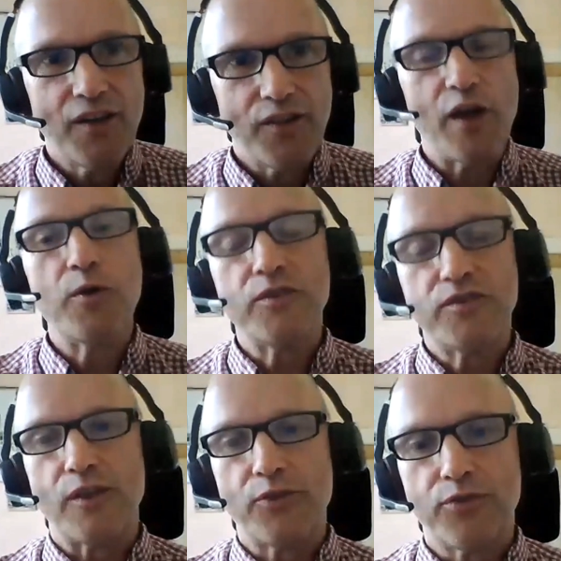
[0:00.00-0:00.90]
Those are
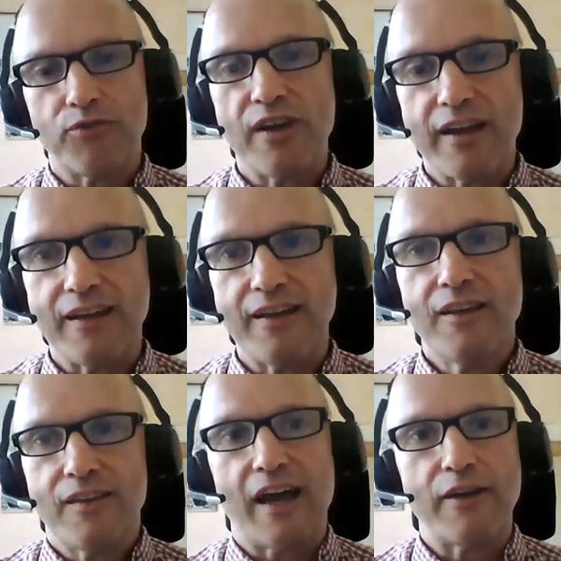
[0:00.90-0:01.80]
the three
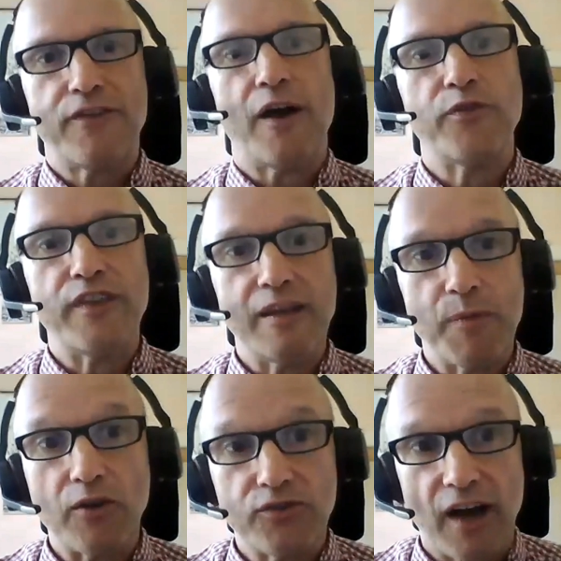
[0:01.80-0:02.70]
that I found the
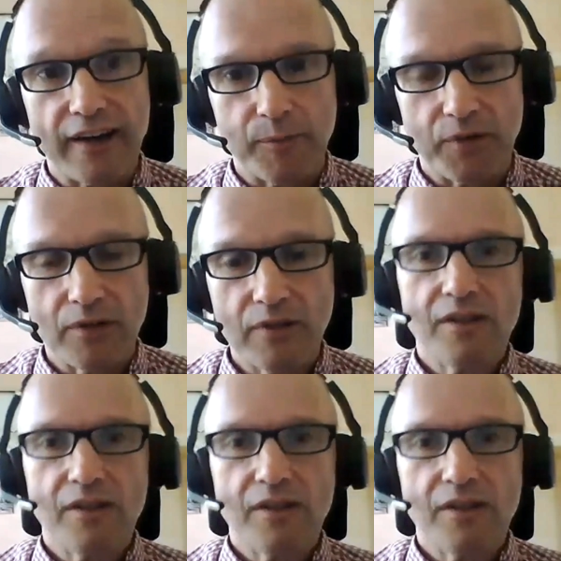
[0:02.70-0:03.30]
most valuable.